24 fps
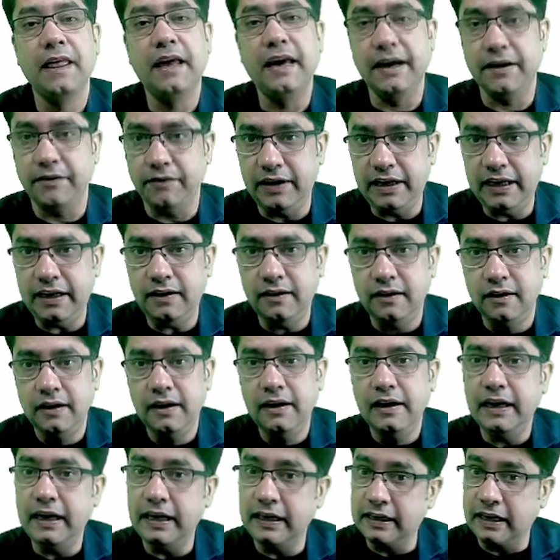Agreed?
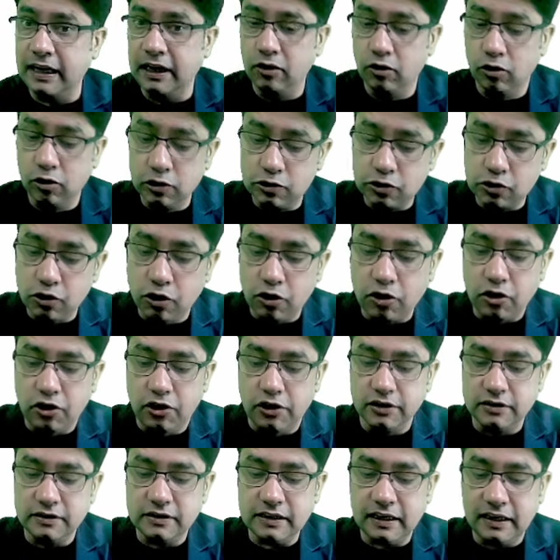It can also
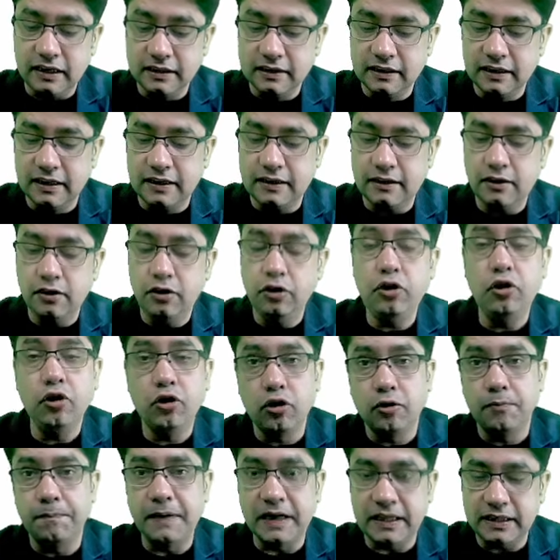cause other
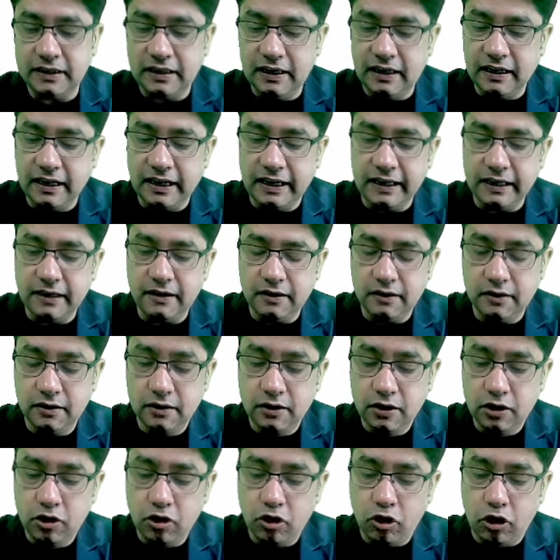neuropathy like
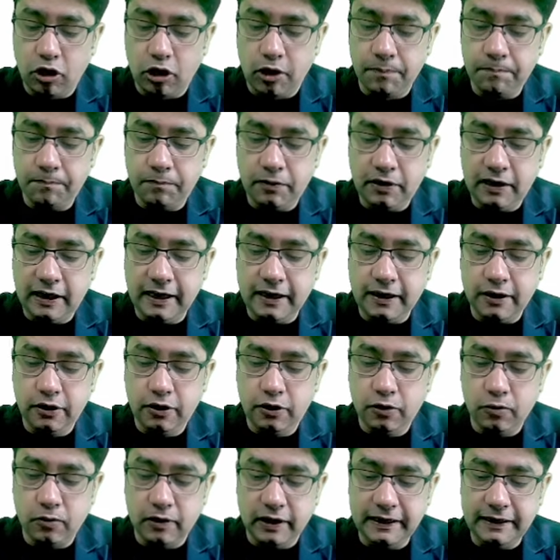optic
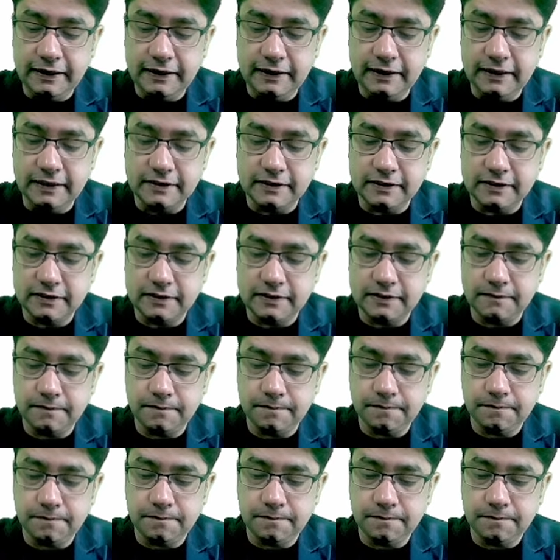neuritis.